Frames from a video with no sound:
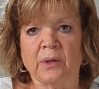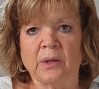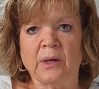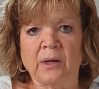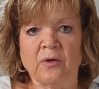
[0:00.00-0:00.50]
Mm.
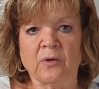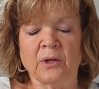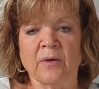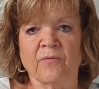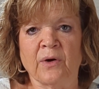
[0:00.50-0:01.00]
You
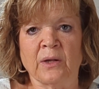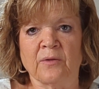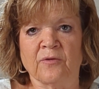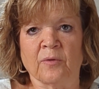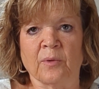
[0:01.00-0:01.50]
can have fun
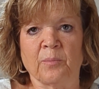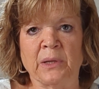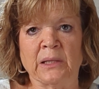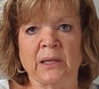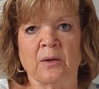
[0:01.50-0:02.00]
and so
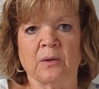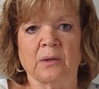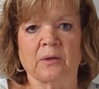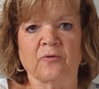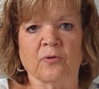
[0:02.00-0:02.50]
be
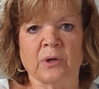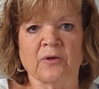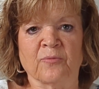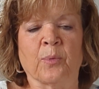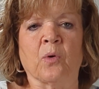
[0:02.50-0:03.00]
little, enjoy
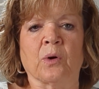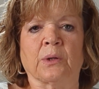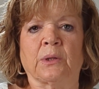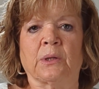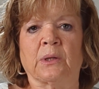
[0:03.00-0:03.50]
a
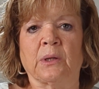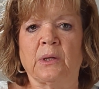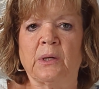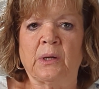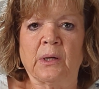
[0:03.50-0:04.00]
sport, and
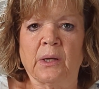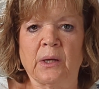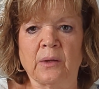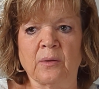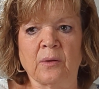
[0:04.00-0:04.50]

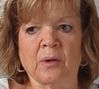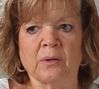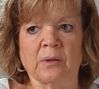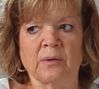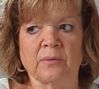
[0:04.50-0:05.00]
and not,
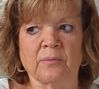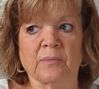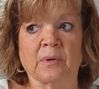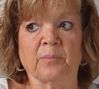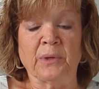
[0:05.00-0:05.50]
and
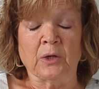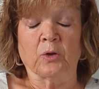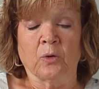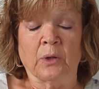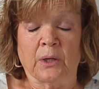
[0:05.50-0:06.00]
be
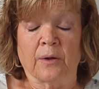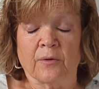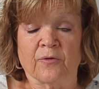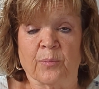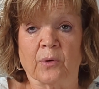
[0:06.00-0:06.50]
included in
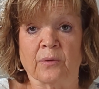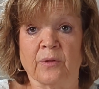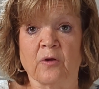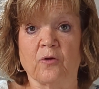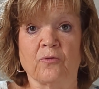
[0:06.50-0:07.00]
the sport
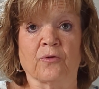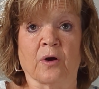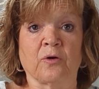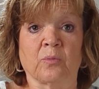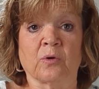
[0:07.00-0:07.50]
that you
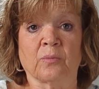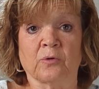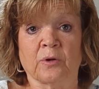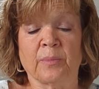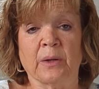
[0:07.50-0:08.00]
thought you weren't
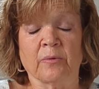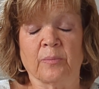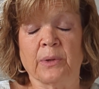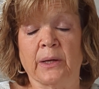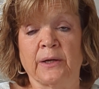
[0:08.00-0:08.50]
going to be able to
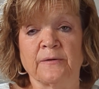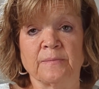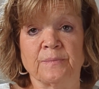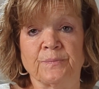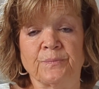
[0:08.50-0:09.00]
play.
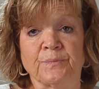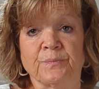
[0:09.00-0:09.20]
Mm